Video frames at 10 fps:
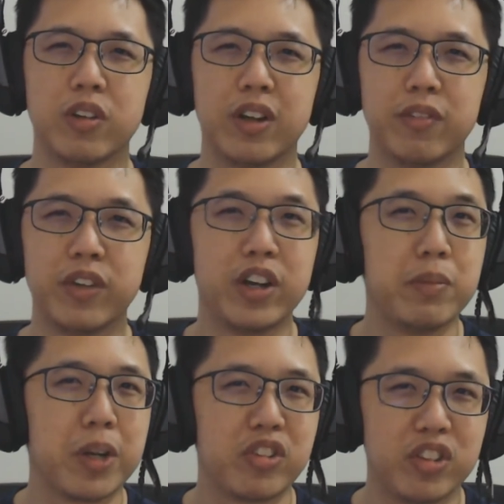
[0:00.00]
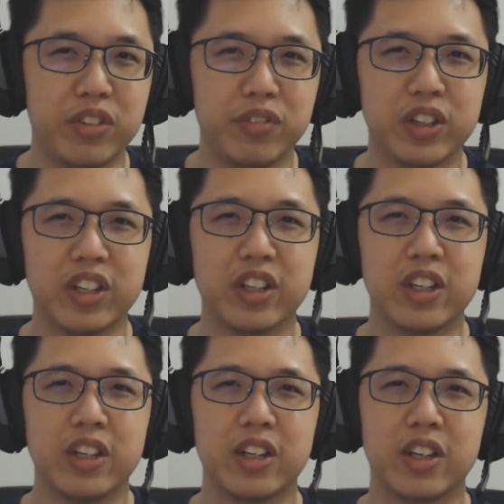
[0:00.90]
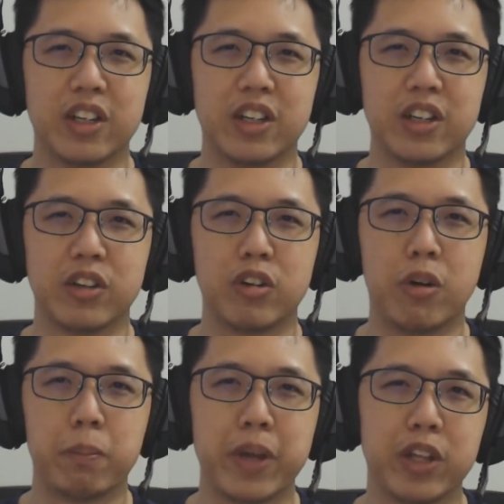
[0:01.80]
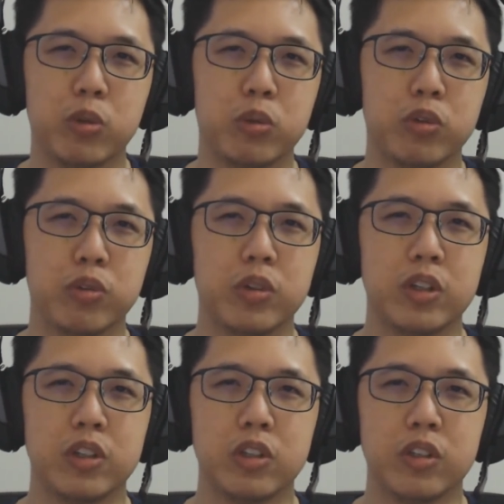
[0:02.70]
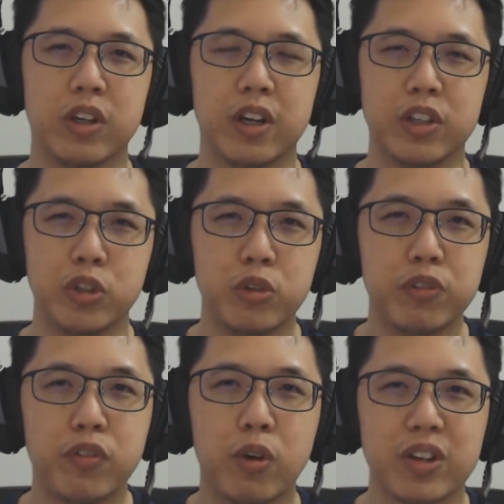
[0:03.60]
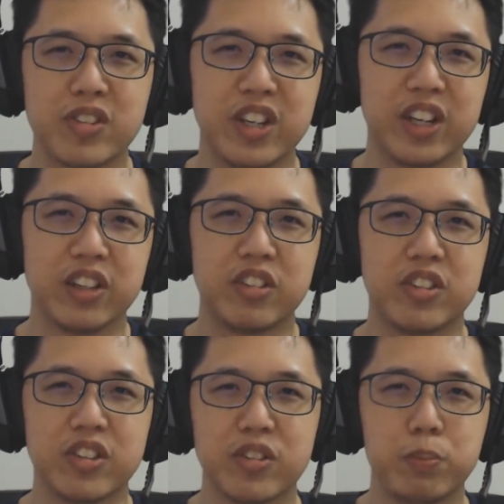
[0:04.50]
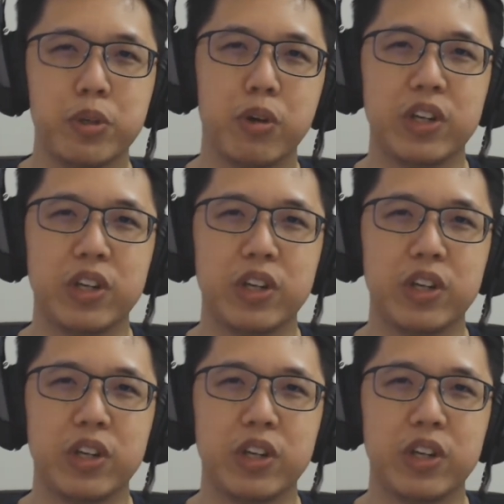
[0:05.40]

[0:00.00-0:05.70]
very much different compared to you focusing just purely